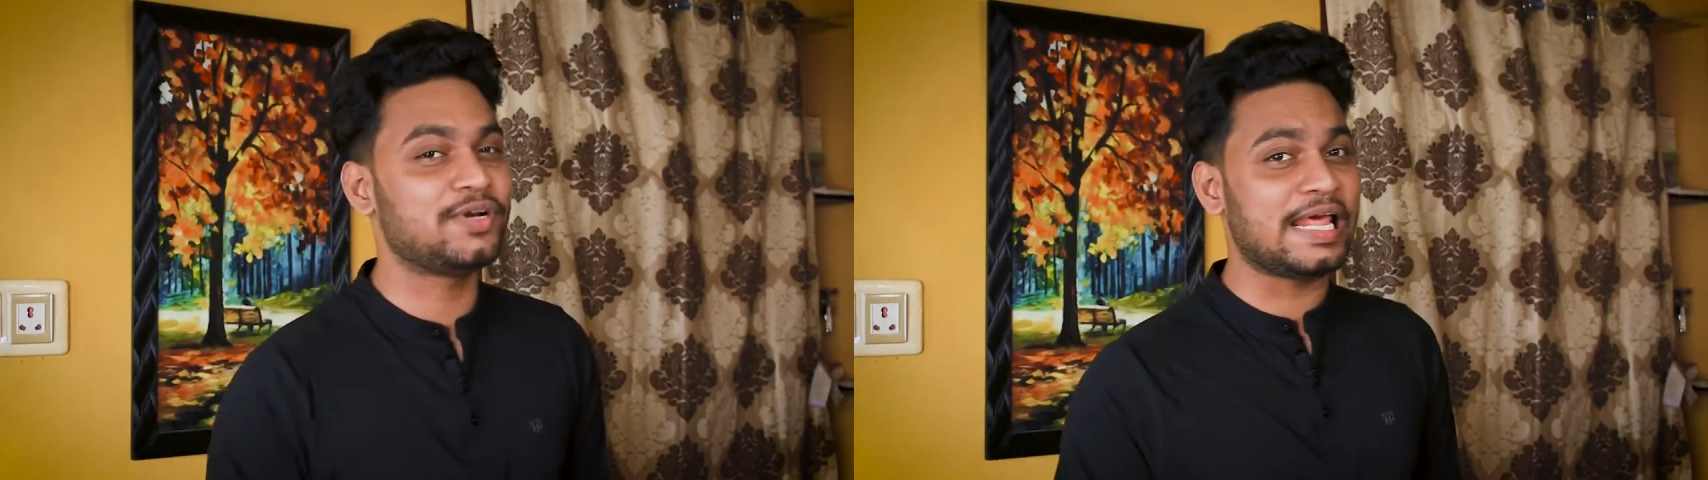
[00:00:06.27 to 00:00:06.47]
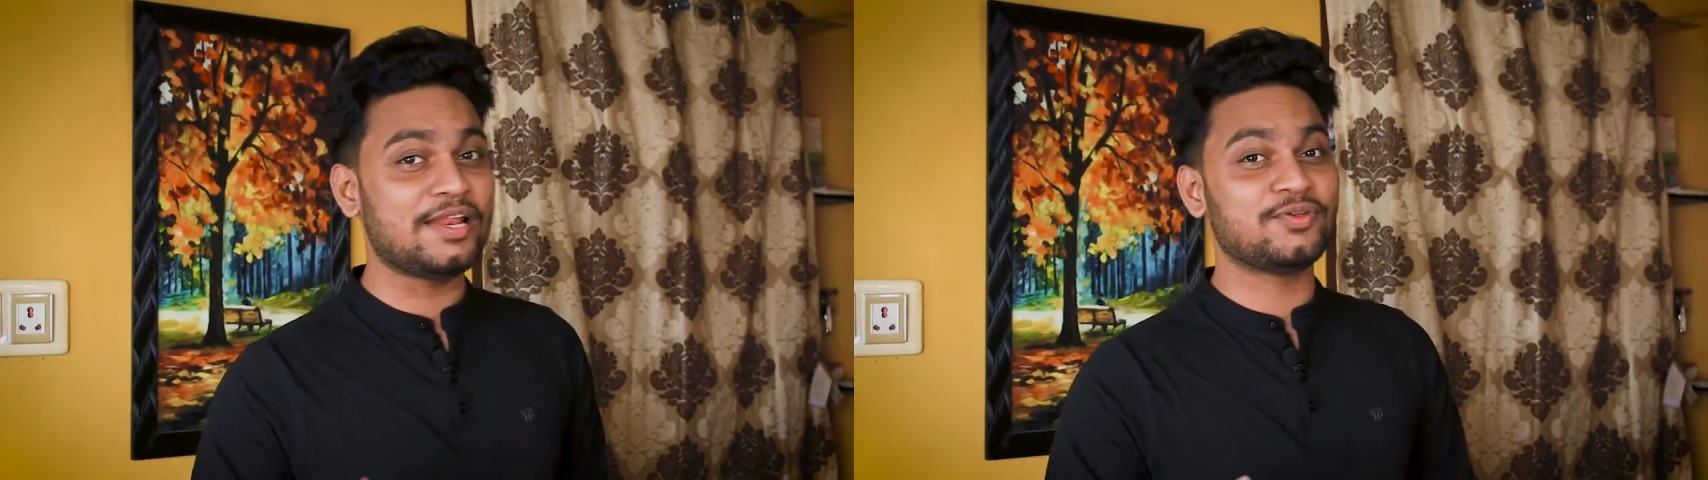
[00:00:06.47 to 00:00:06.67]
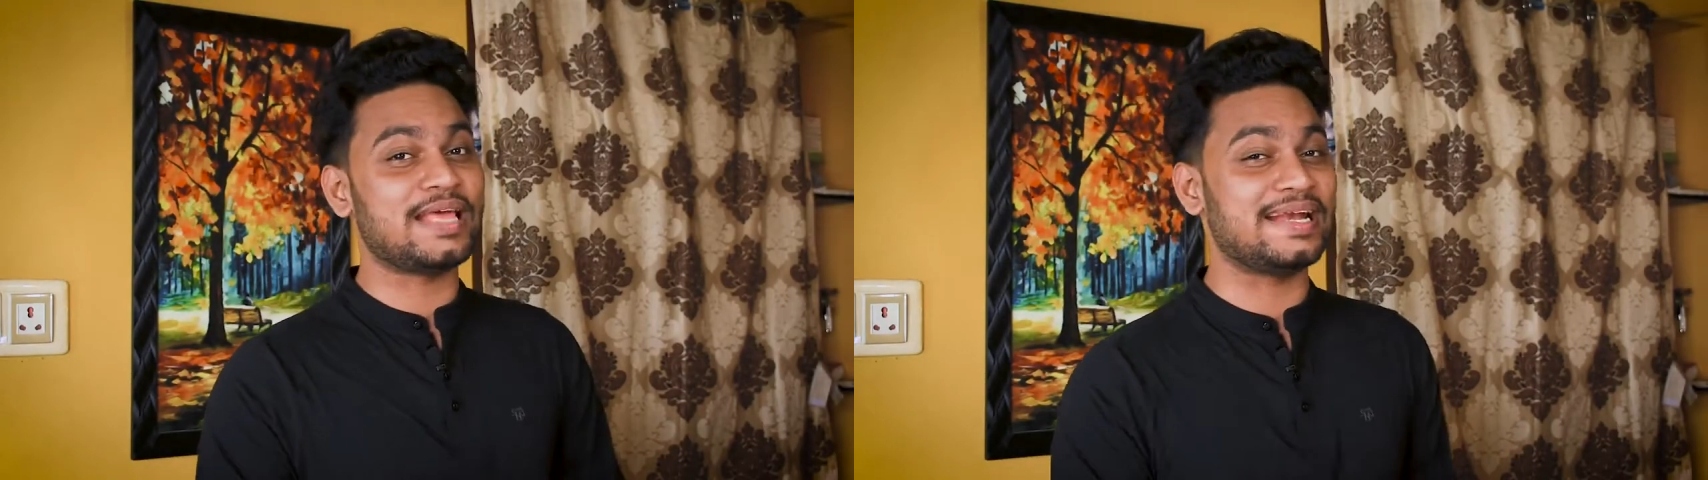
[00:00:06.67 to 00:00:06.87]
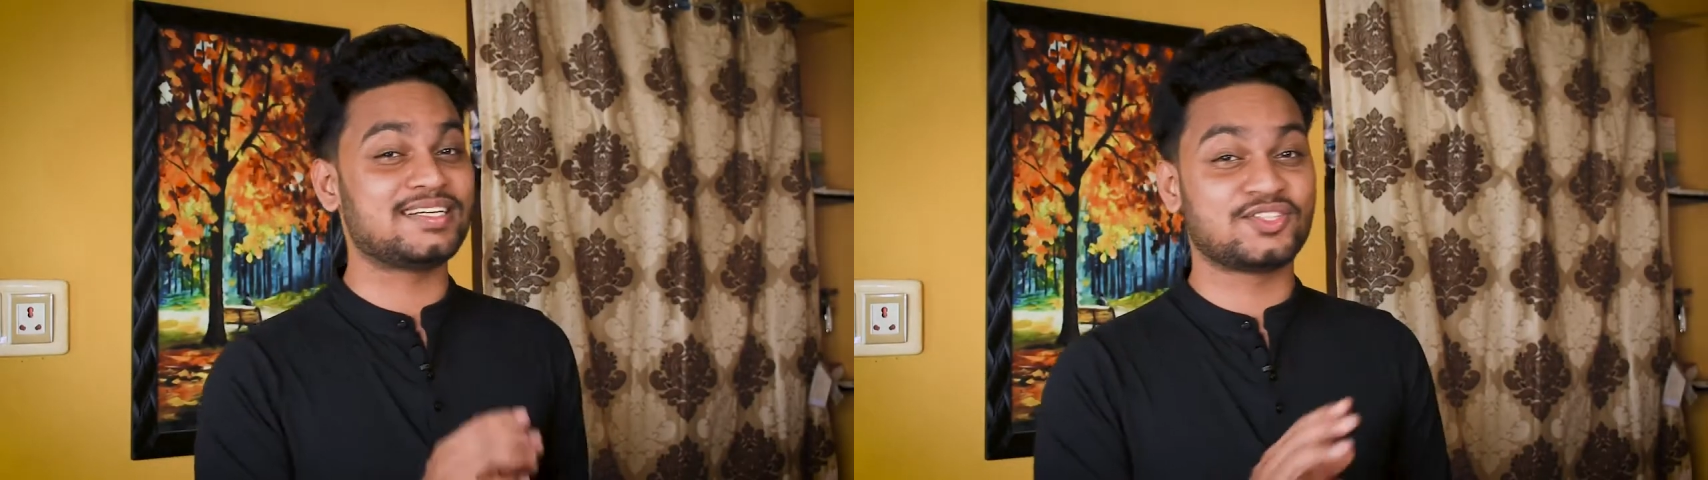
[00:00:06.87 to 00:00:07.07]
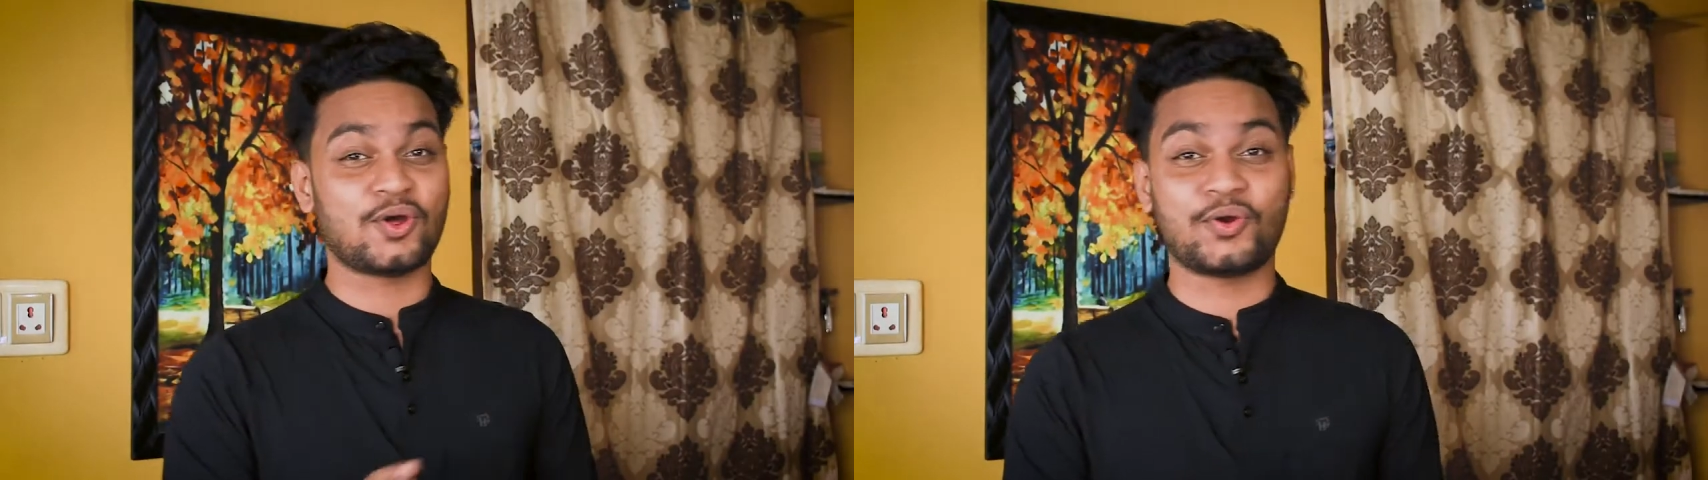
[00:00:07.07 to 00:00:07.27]
tell you that
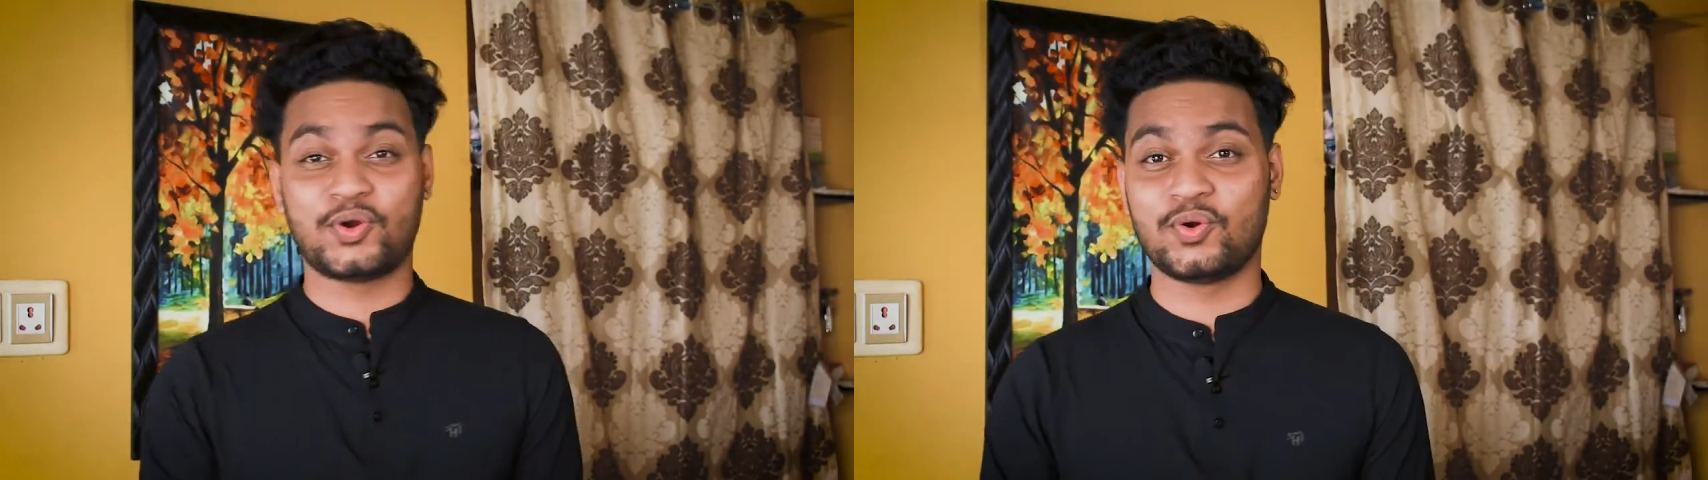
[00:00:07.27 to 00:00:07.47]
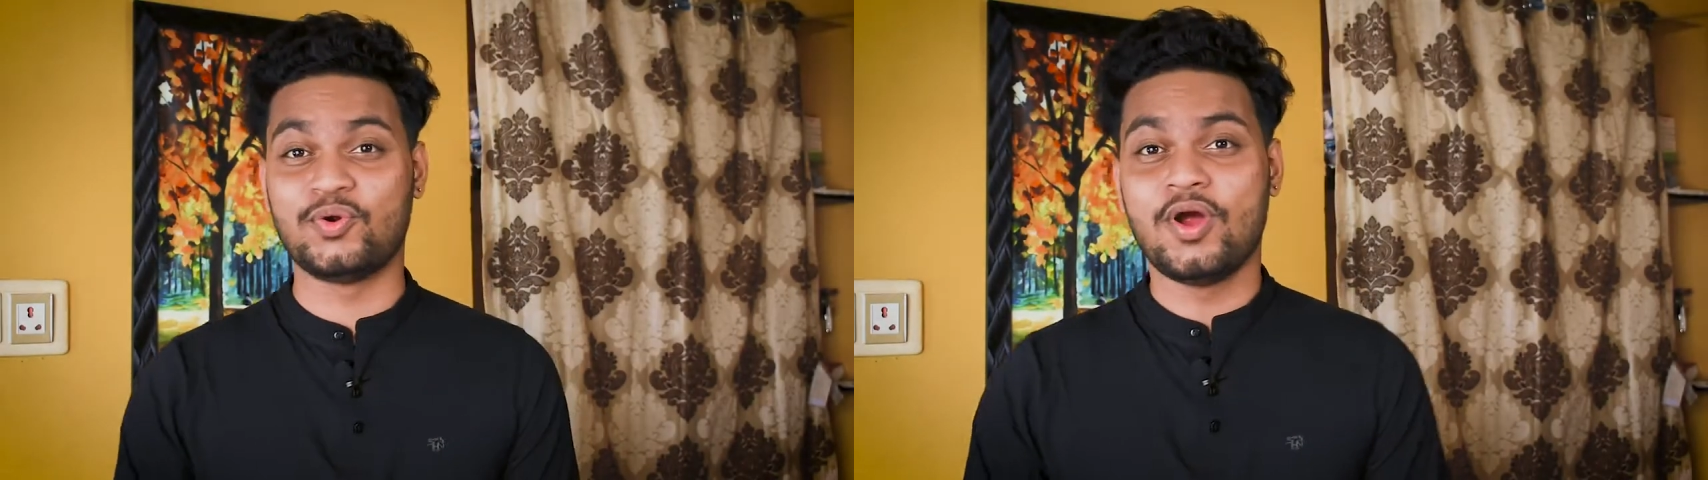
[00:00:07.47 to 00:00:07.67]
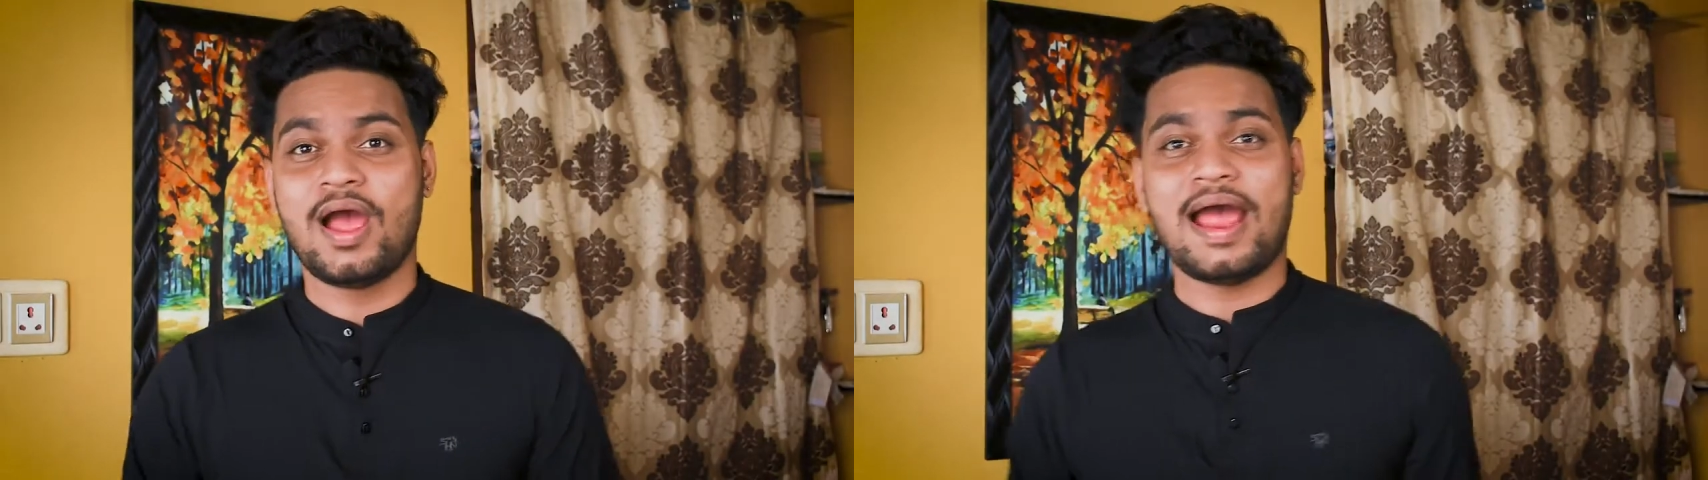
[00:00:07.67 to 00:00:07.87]
it's not true.